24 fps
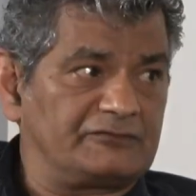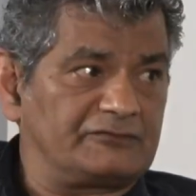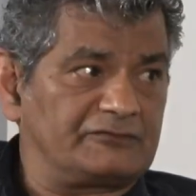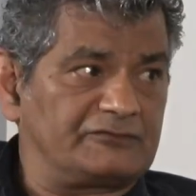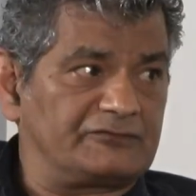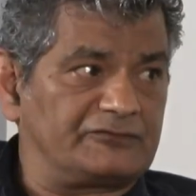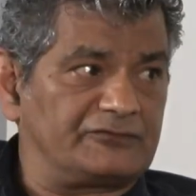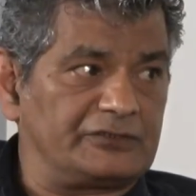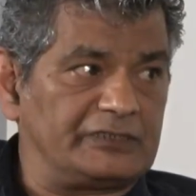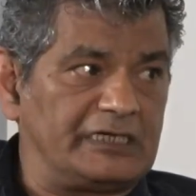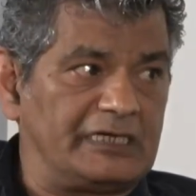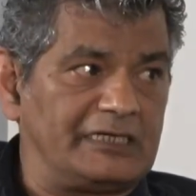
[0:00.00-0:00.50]

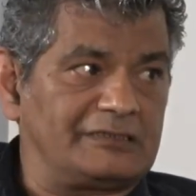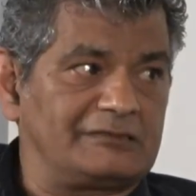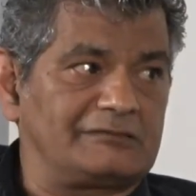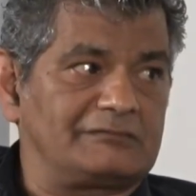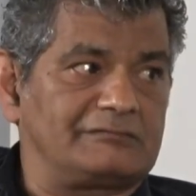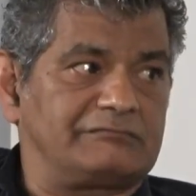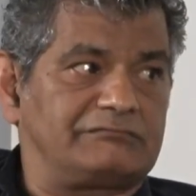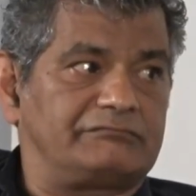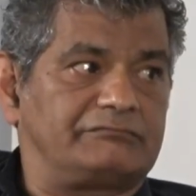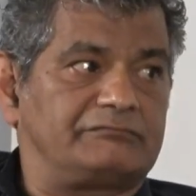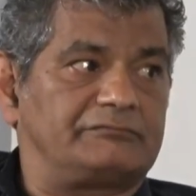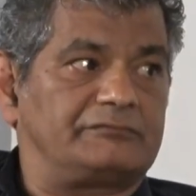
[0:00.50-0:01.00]
for that
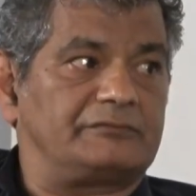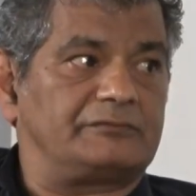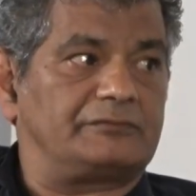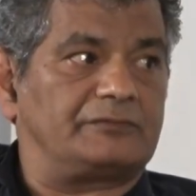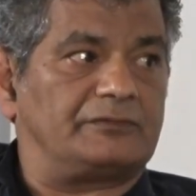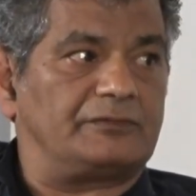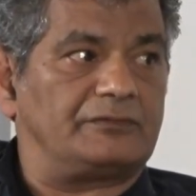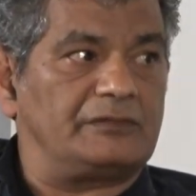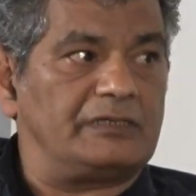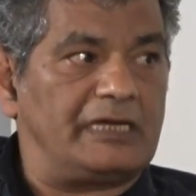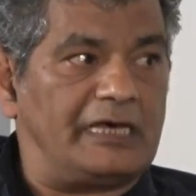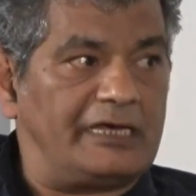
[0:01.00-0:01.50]

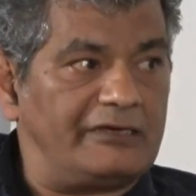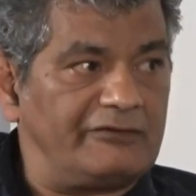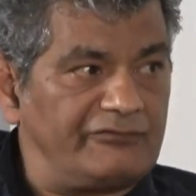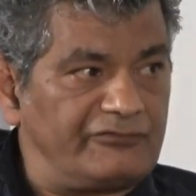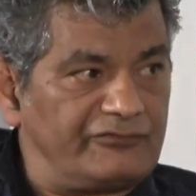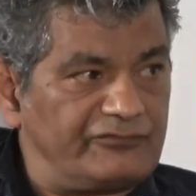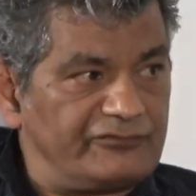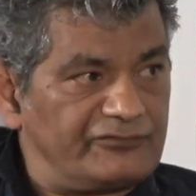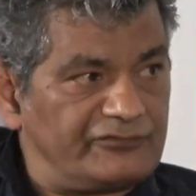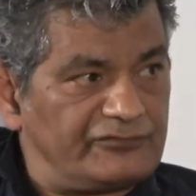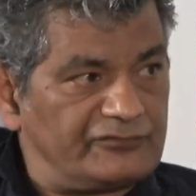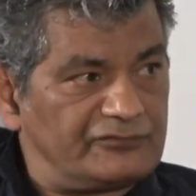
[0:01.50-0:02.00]
life
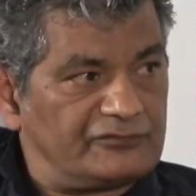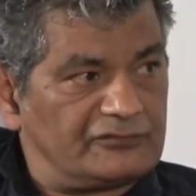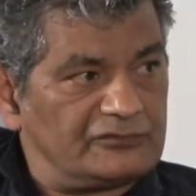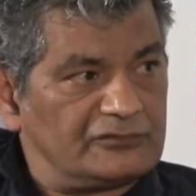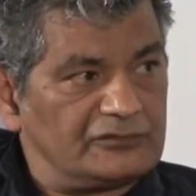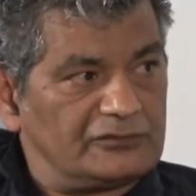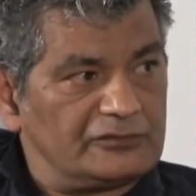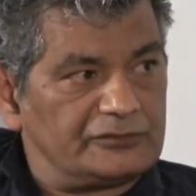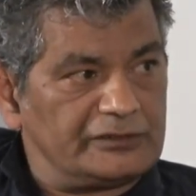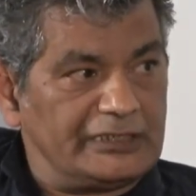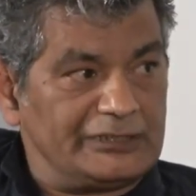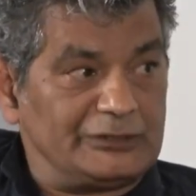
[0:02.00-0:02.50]

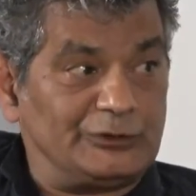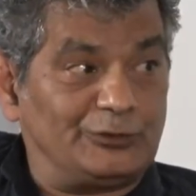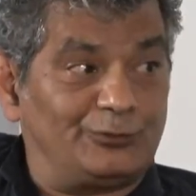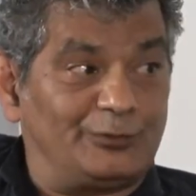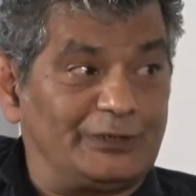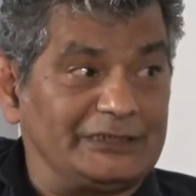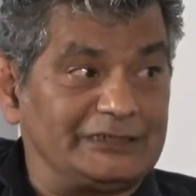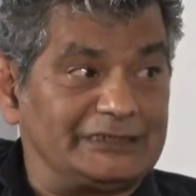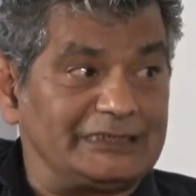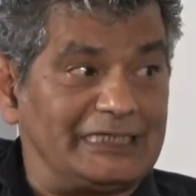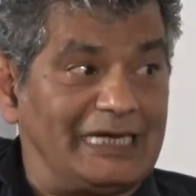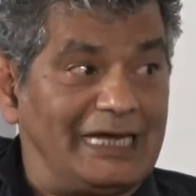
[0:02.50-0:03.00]
that you
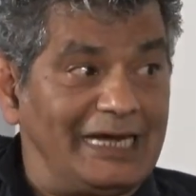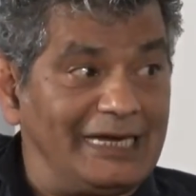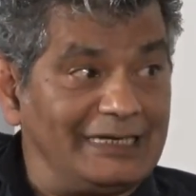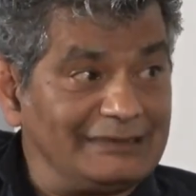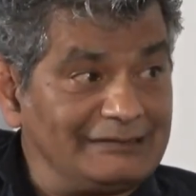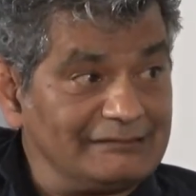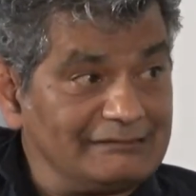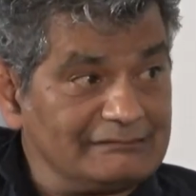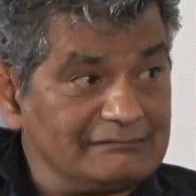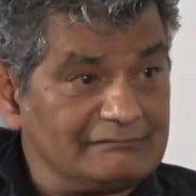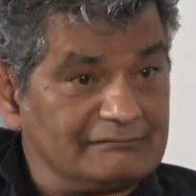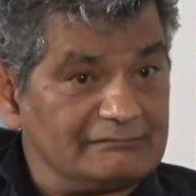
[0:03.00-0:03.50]
once
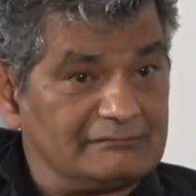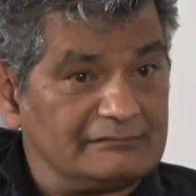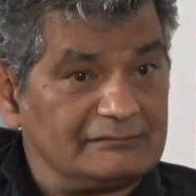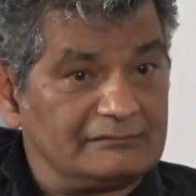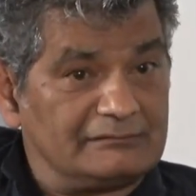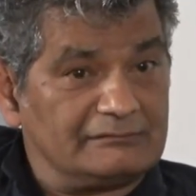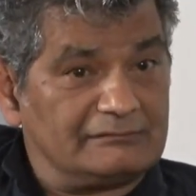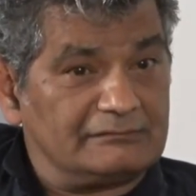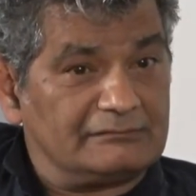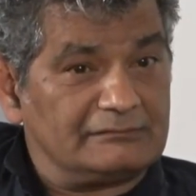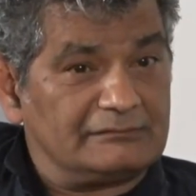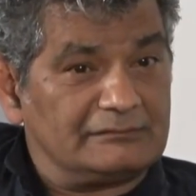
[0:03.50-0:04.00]
had,
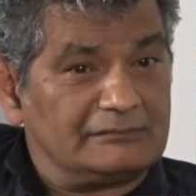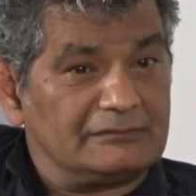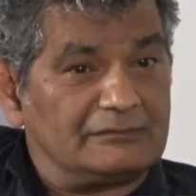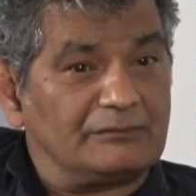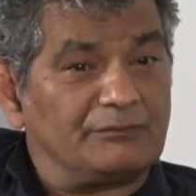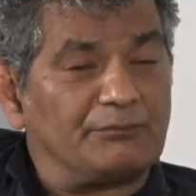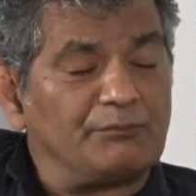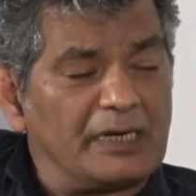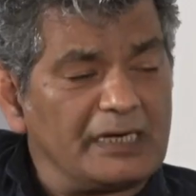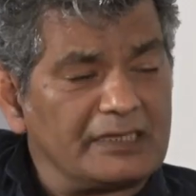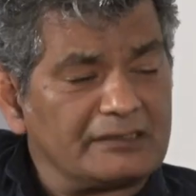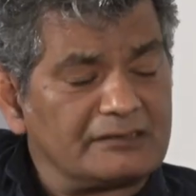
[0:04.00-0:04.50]

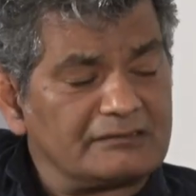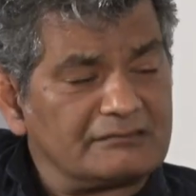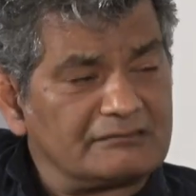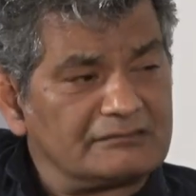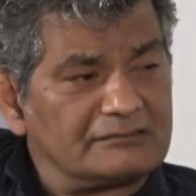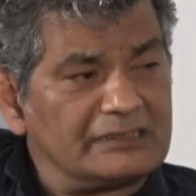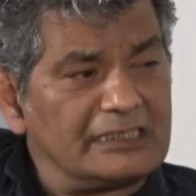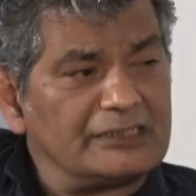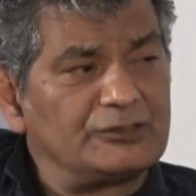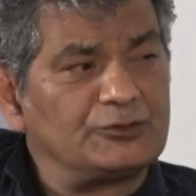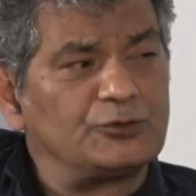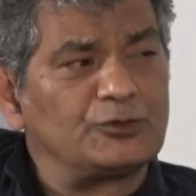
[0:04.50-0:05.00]
but
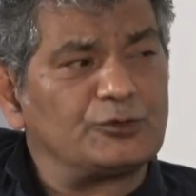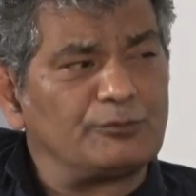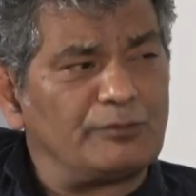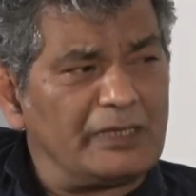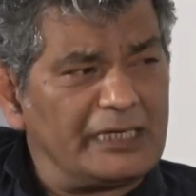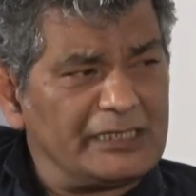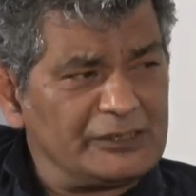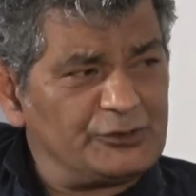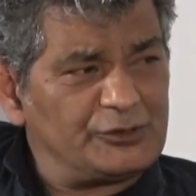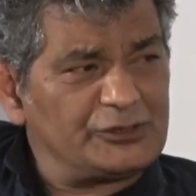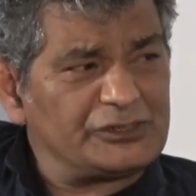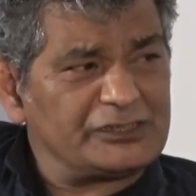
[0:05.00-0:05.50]
then you
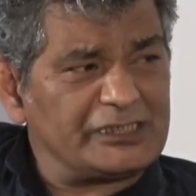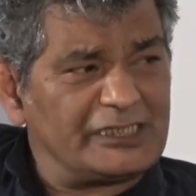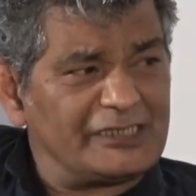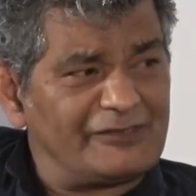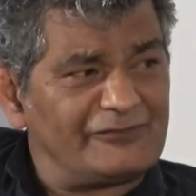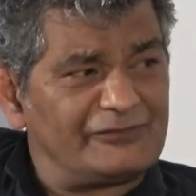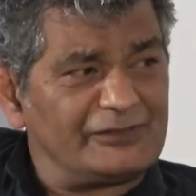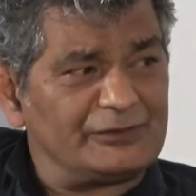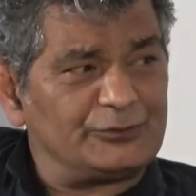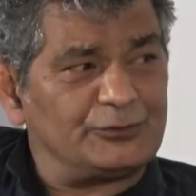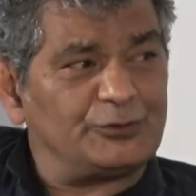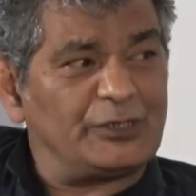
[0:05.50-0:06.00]
remind
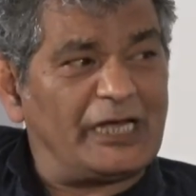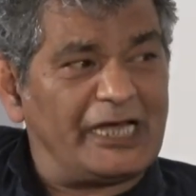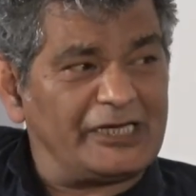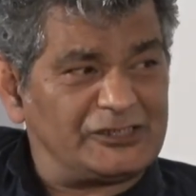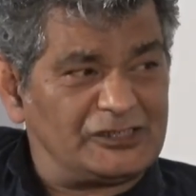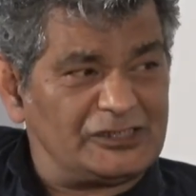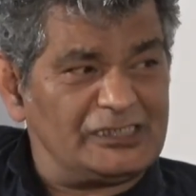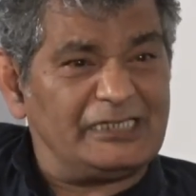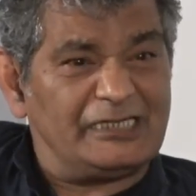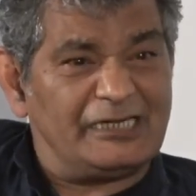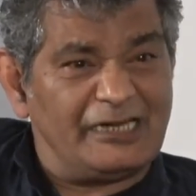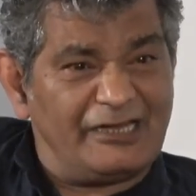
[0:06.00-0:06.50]
yourself that you
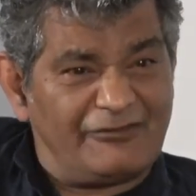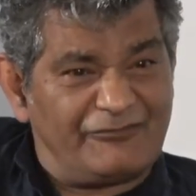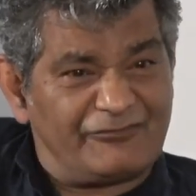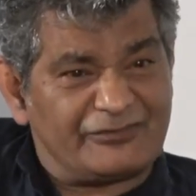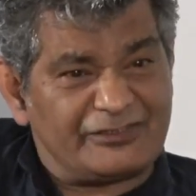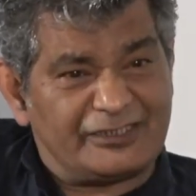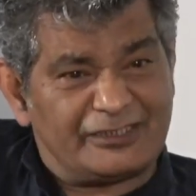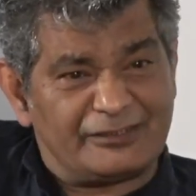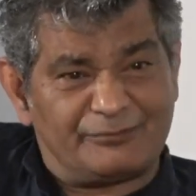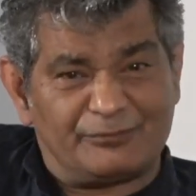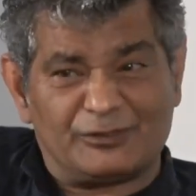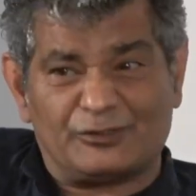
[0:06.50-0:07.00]
actually
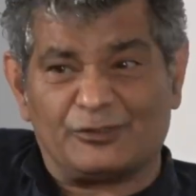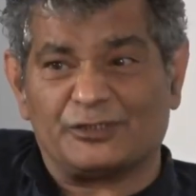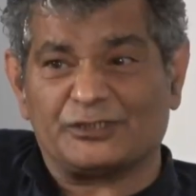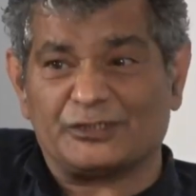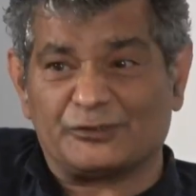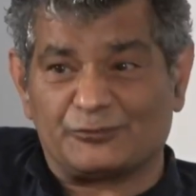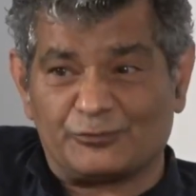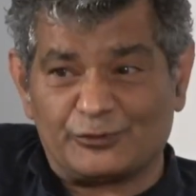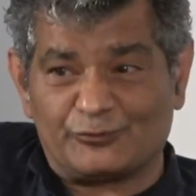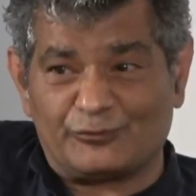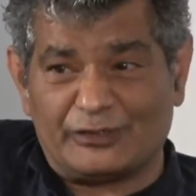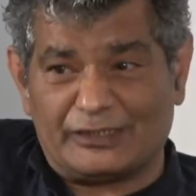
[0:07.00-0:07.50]
left it because
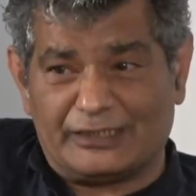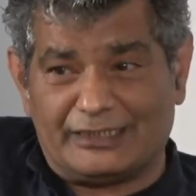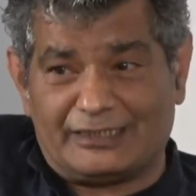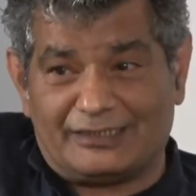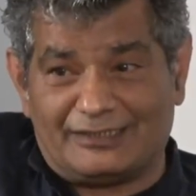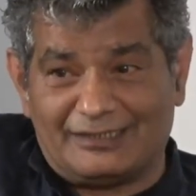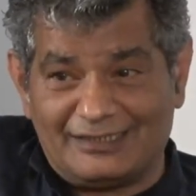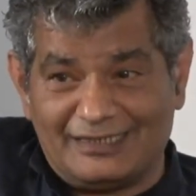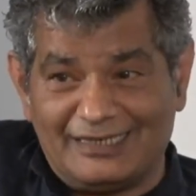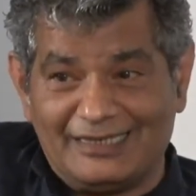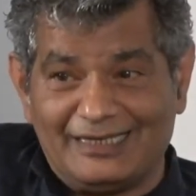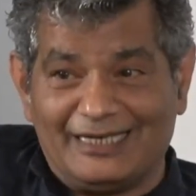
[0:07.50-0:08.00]

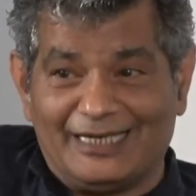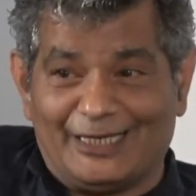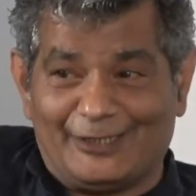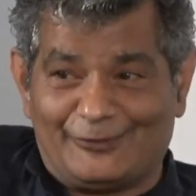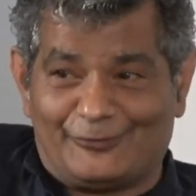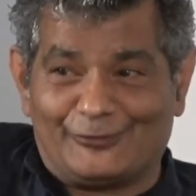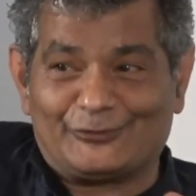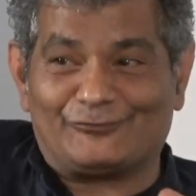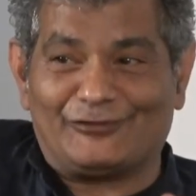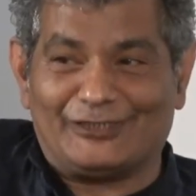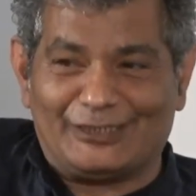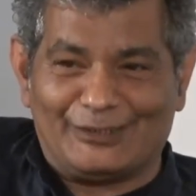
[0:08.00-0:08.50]
it
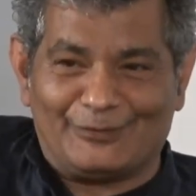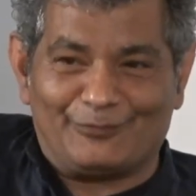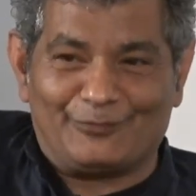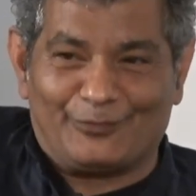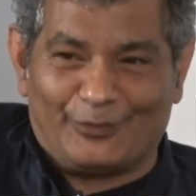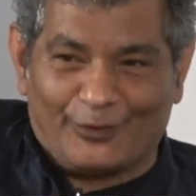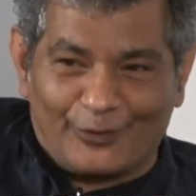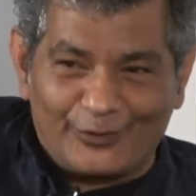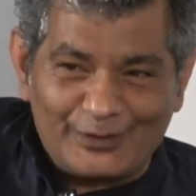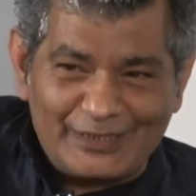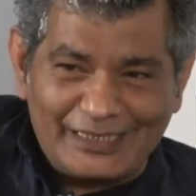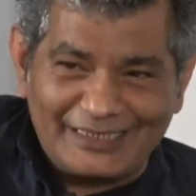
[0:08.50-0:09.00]
was very
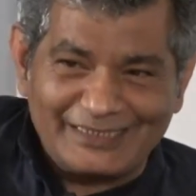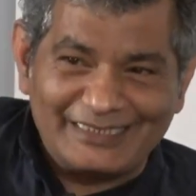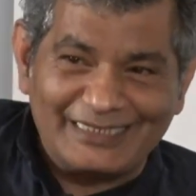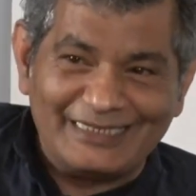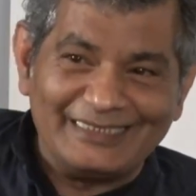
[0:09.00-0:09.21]
boring.